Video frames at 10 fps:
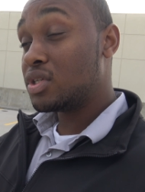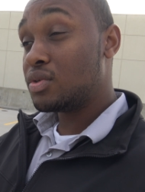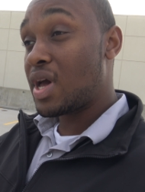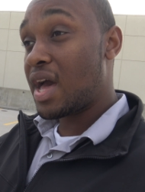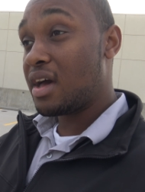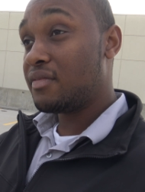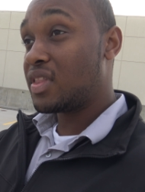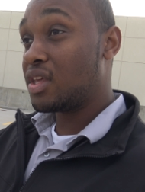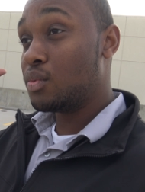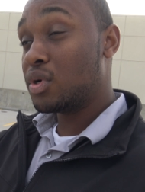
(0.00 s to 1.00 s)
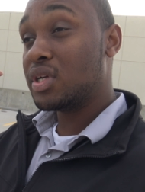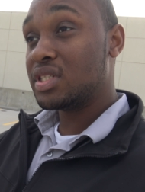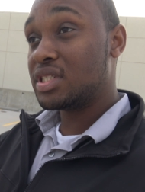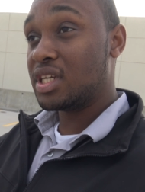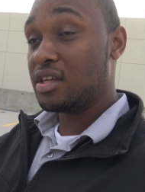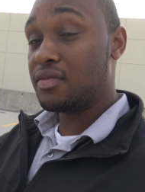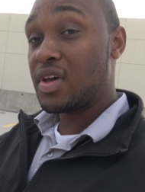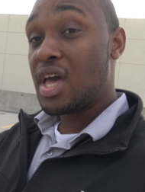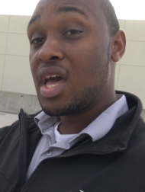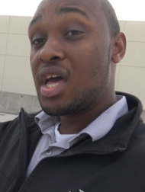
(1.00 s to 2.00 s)
do you have that you want to achieve
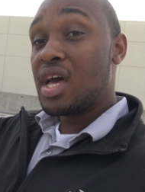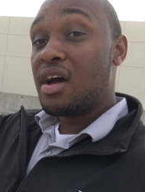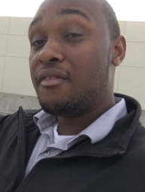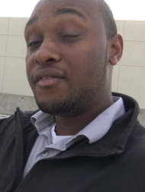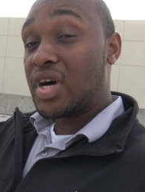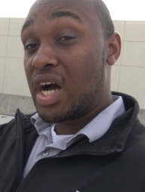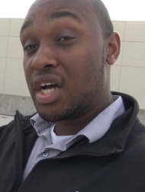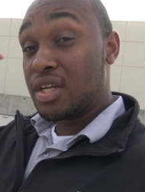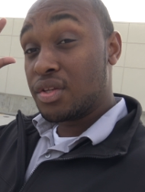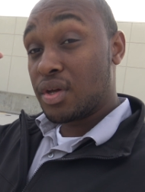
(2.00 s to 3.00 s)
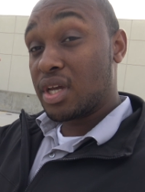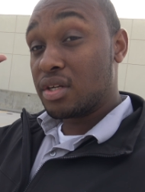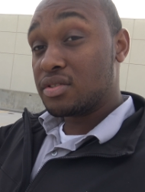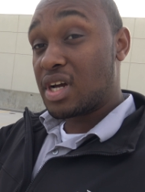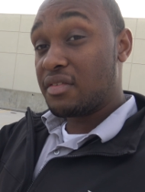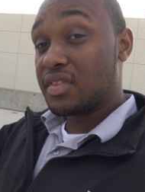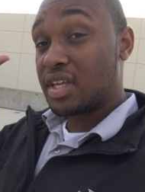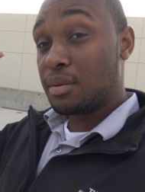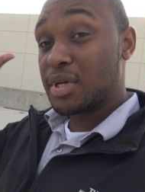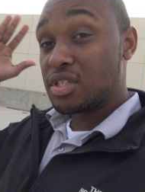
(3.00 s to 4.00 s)
Find your inner drive, the
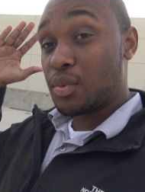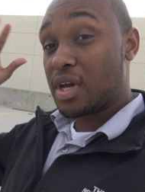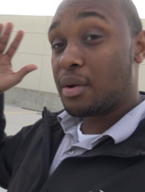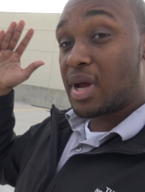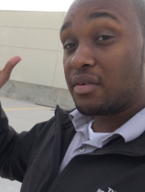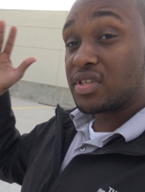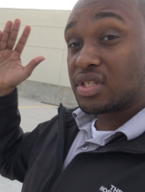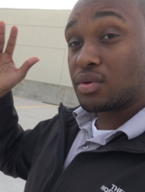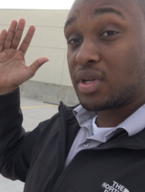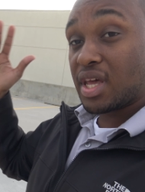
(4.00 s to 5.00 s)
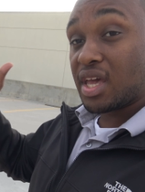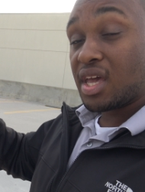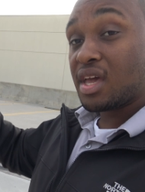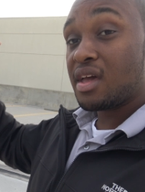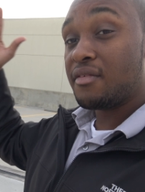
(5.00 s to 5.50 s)
thing that makes you wake up every single day.